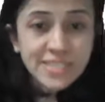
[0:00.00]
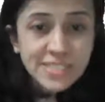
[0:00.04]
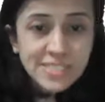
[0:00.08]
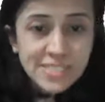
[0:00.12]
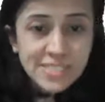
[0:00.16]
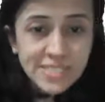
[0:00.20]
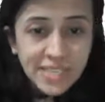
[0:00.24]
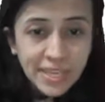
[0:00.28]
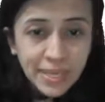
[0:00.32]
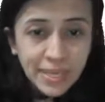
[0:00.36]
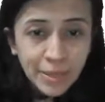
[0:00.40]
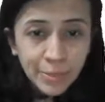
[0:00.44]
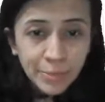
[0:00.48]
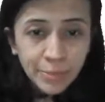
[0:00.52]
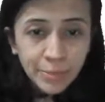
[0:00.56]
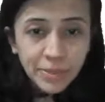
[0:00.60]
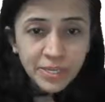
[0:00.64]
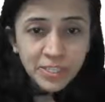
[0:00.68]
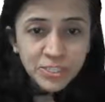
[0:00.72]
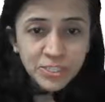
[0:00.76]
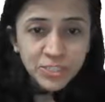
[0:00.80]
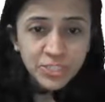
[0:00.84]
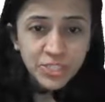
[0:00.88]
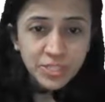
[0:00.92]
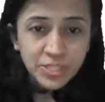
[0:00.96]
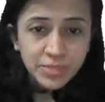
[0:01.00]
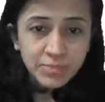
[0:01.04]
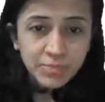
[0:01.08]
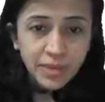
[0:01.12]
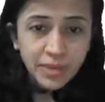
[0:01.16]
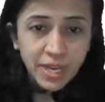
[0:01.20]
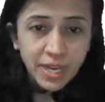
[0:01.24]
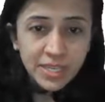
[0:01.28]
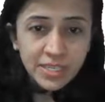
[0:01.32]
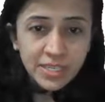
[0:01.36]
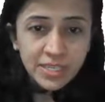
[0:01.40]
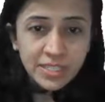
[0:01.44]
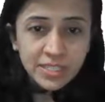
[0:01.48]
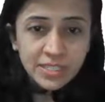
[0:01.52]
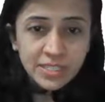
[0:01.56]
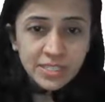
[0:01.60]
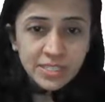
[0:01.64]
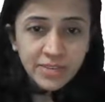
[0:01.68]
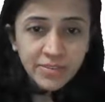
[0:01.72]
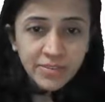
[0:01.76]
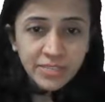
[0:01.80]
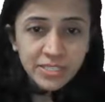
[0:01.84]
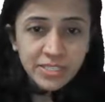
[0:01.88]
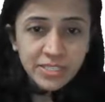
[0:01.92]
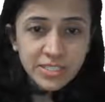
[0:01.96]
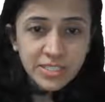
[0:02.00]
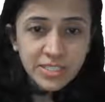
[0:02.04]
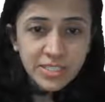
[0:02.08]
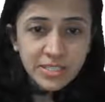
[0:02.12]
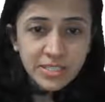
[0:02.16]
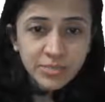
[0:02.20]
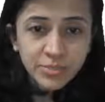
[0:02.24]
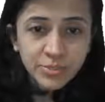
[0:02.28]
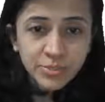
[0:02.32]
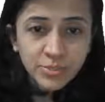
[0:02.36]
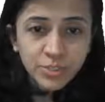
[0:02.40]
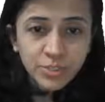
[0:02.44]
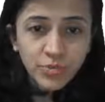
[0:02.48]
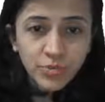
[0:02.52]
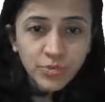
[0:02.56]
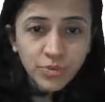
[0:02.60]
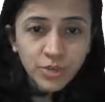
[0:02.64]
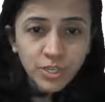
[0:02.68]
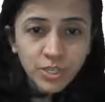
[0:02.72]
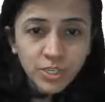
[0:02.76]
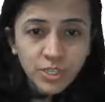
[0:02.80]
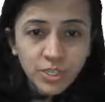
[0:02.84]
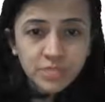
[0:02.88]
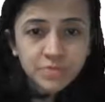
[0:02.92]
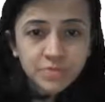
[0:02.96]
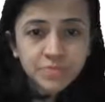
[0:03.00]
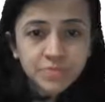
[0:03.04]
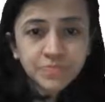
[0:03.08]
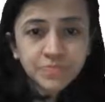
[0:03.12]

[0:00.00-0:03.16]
same pressure -7 centimeter of water,